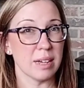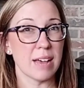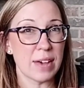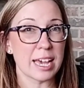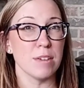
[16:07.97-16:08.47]
I
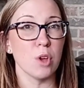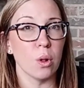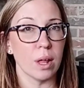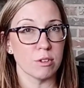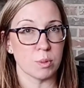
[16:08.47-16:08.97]
vacuum the
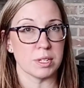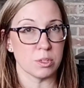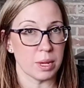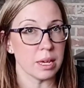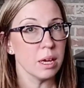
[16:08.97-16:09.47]
whole house once a
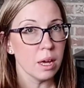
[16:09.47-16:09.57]
week.